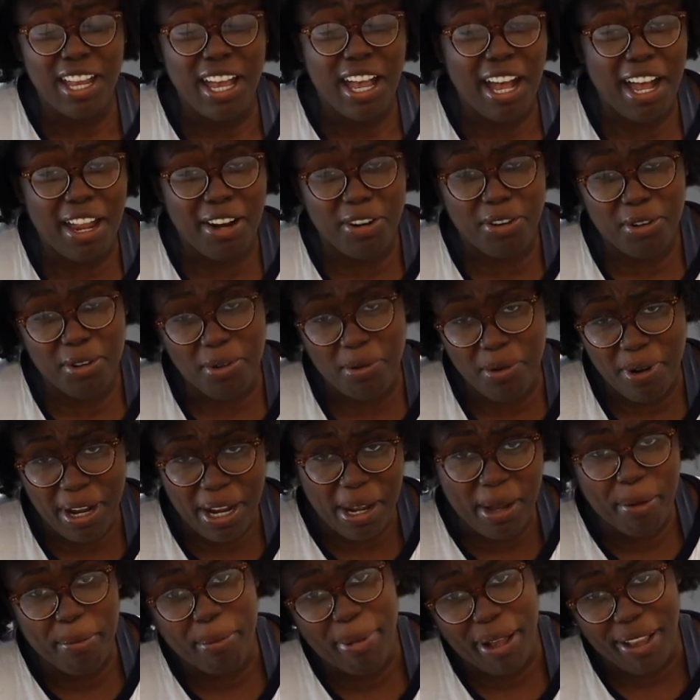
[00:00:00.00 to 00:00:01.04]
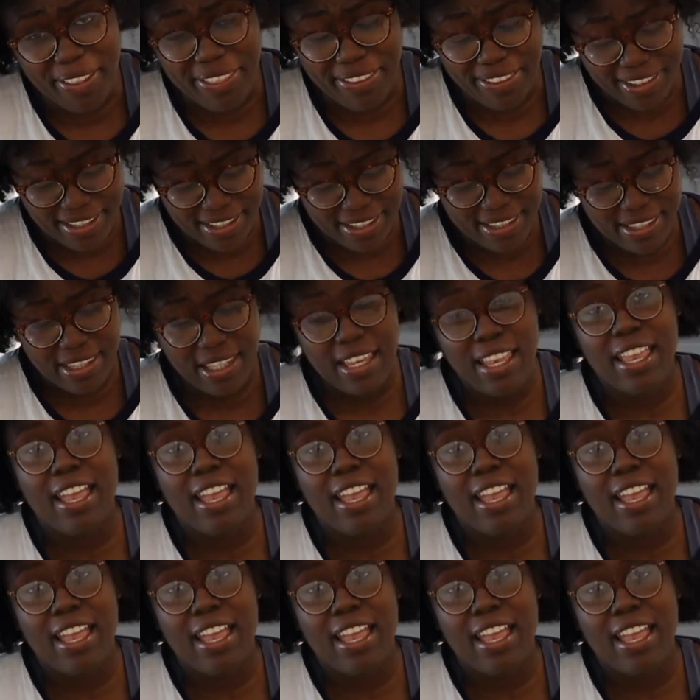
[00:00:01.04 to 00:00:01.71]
I don't know why I bought this.